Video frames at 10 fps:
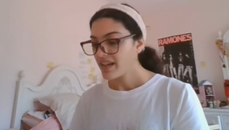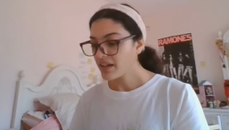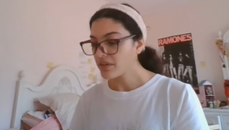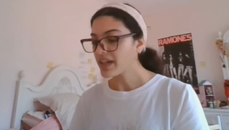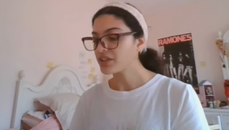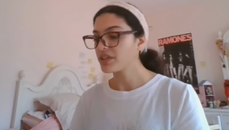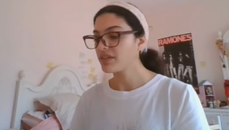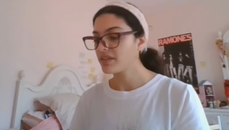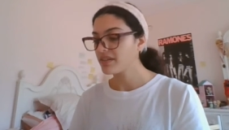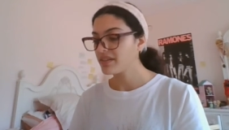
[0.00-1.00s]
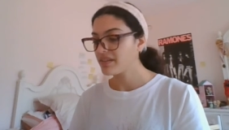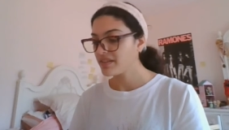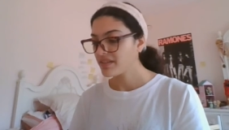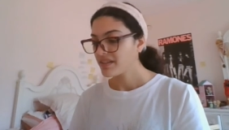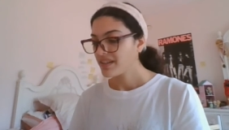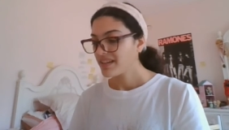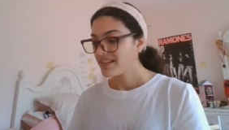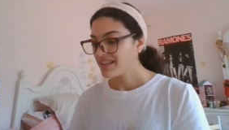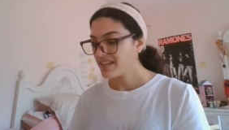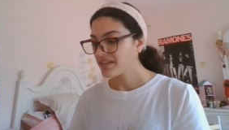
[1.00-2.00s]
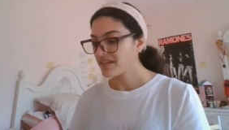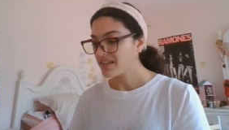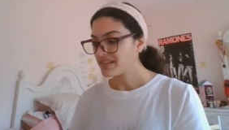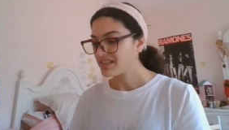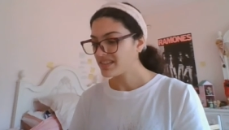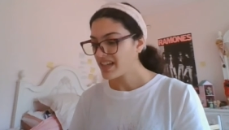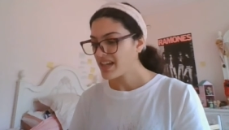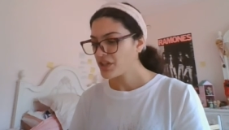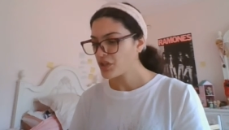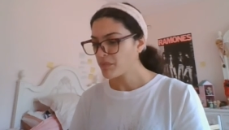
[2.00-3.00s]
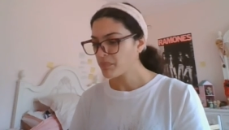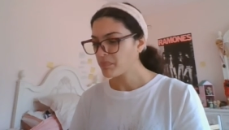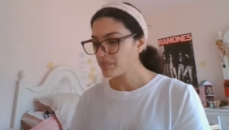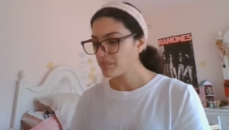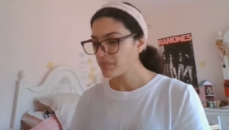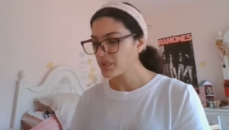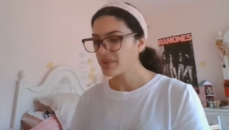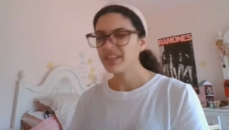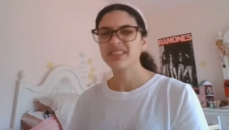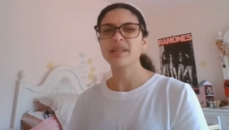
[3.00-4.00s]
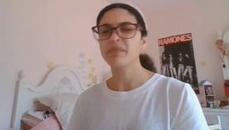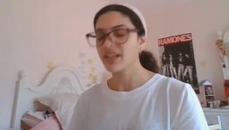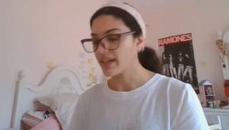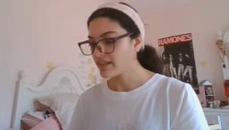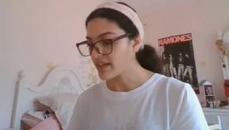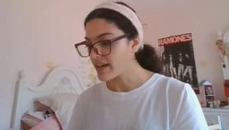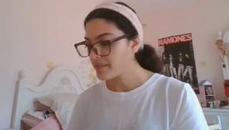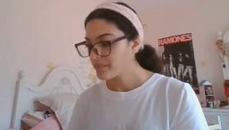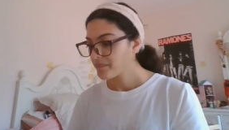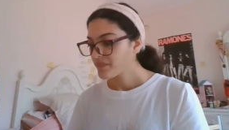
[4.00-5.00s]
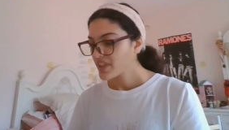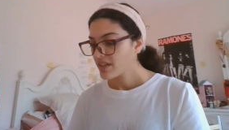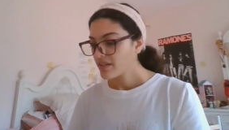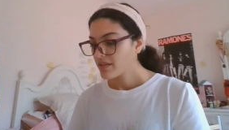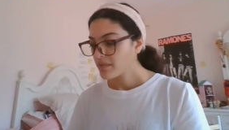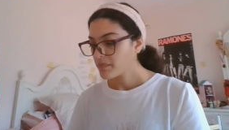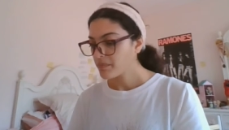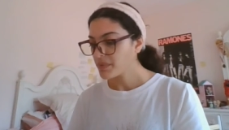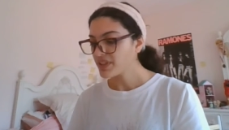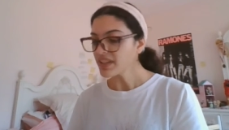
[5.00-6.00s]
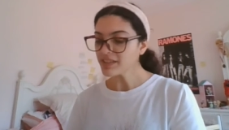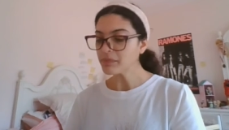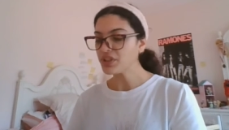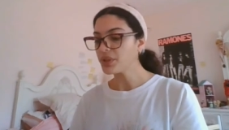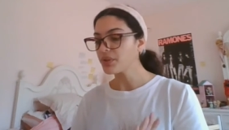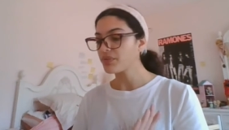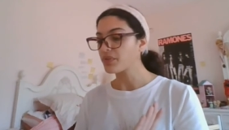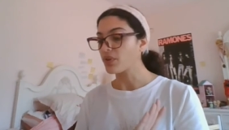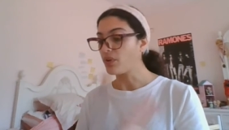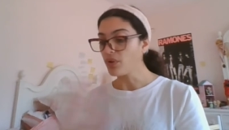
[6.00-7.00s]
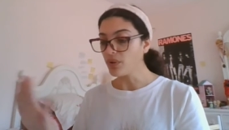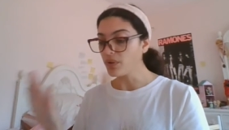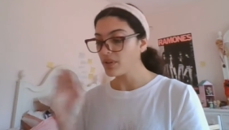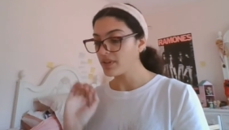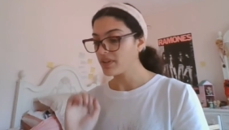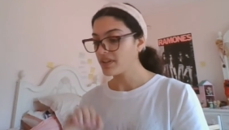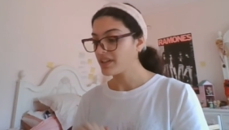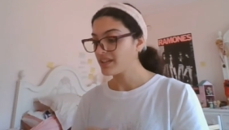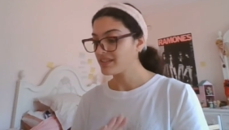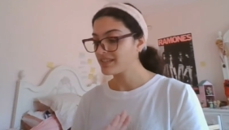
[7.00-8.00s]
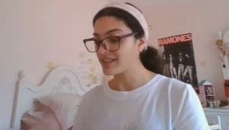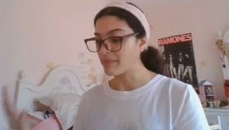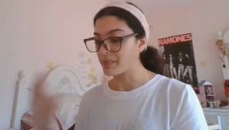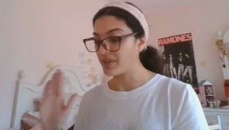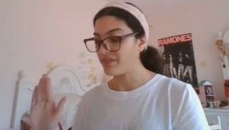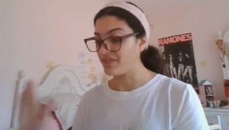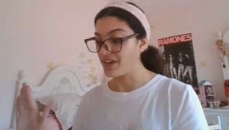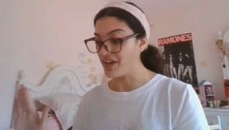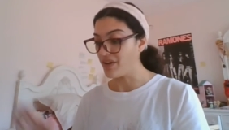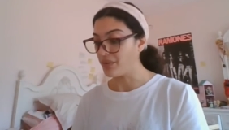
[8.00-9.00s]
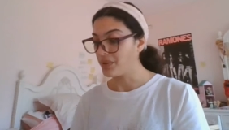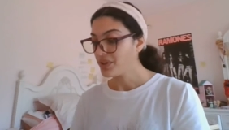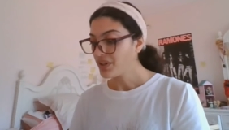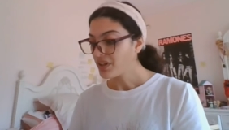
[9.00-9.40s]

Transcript: international theater and stage employees, something like that. But that's material for a whole separate video.